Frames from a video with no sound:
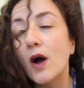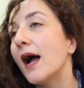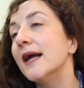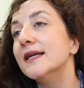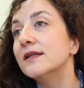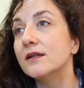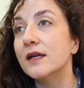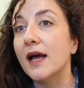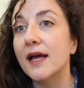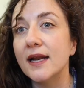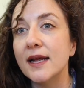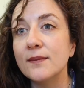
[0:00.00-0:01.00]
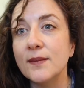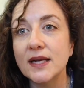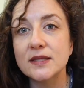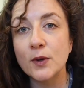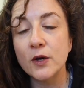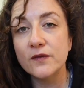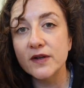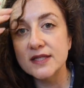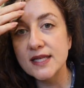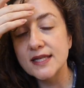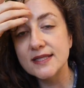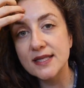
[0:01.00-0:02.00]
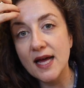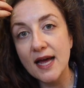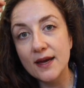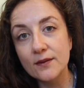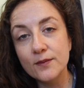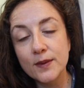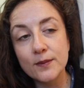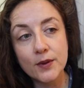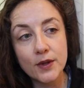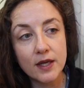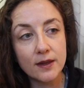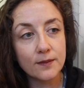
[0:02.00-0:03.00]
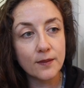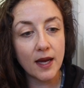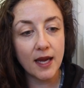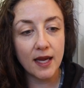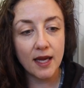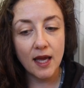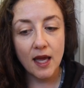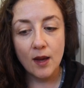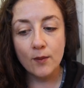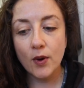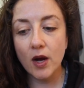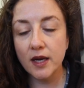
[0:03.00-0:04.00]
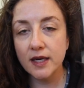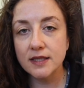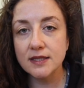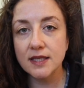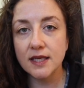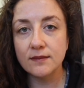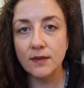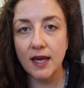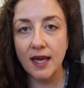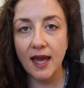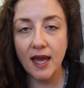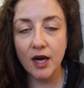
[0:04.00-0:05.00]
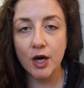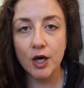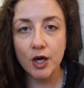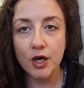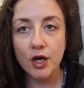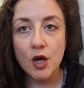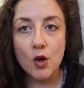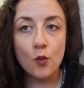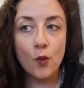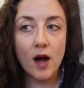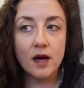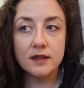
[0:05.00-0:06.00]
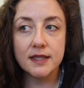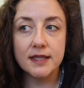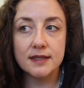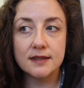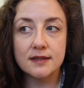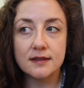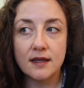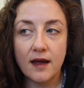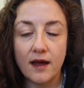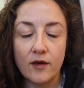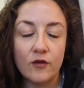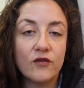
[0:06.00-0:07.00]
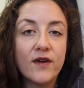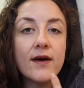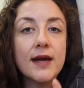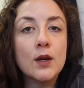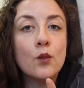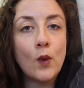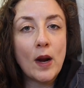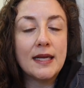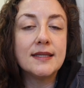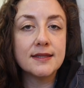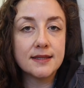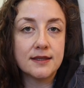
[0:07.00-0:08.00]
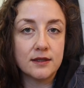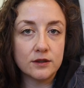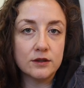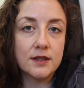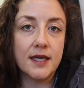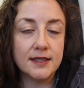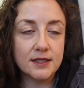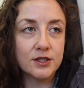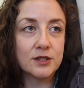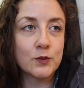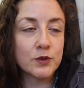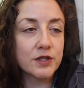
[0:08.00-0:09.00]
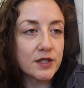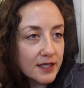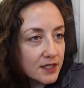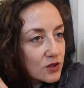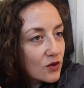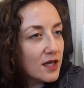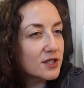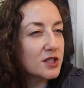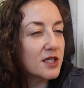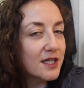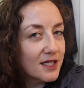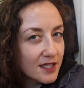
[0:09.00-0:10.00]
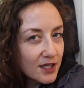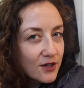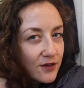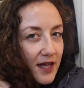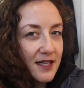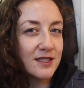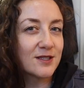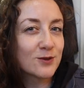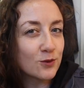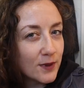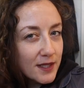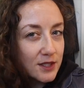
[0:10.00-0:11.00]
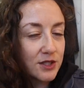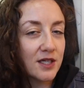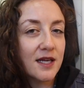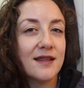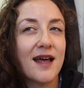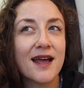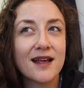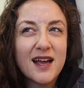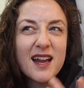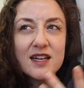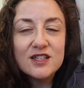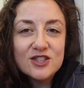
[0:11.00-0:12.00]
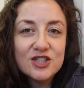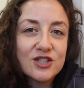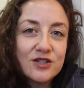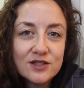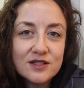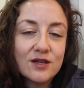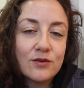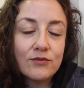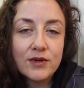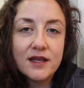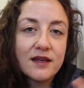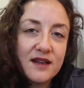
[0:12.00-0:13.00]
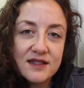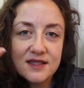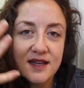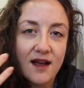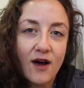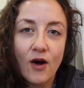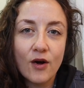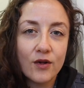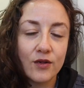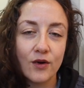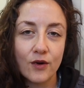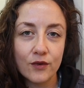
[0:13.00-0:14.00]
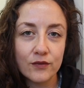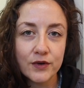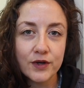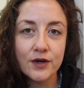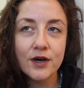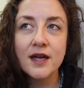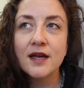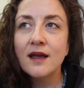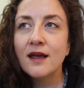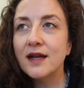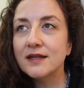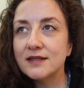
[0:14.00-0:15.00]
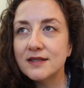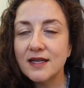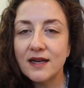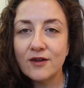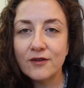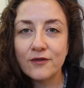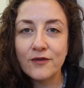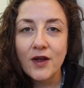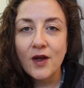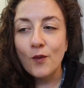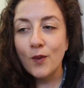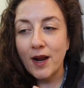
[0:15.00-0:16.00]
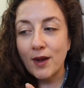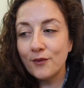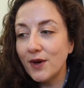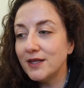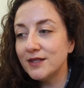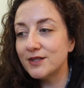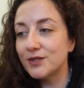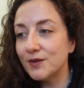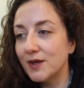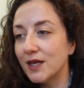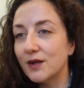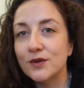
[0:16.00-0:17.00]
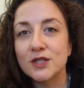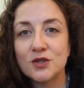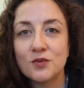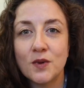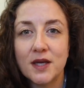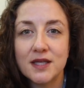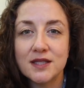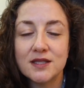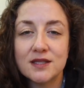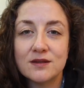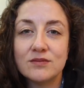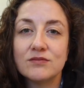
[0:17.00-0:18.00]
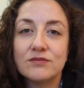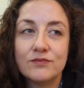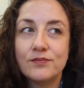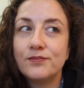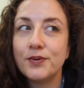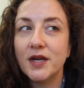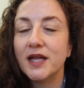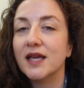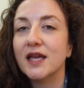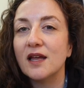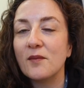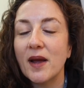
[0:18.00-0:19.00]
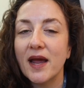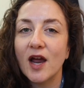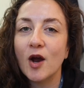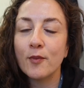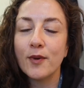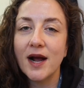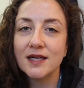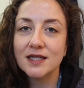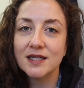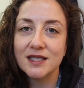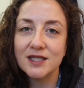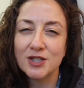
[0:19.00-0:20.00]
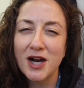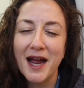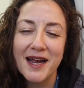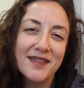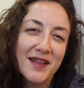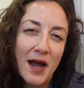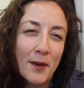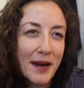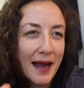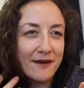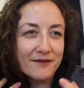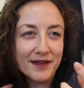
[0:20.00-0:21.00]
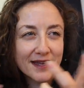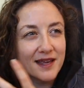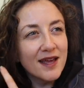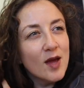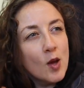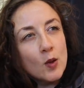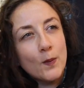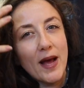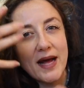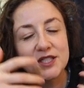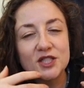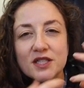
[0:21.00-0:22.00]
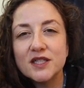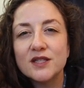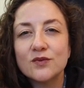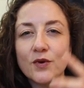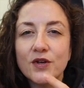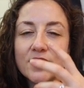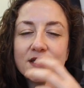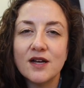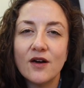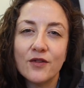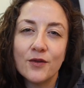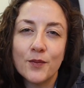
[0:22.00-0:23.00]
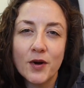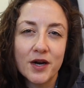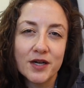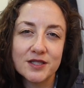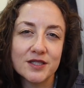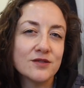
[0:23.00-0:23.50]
I, and it makes perfect sense, I've been putting my product in my hair while it's uh, very wet still, and you're supposed to like scrunch it and hear that squish, and that kind of ensures that really gets all over, instead of what I was doing, which was putting it in my hair practically dry, and then I would have like patches where you could tell the product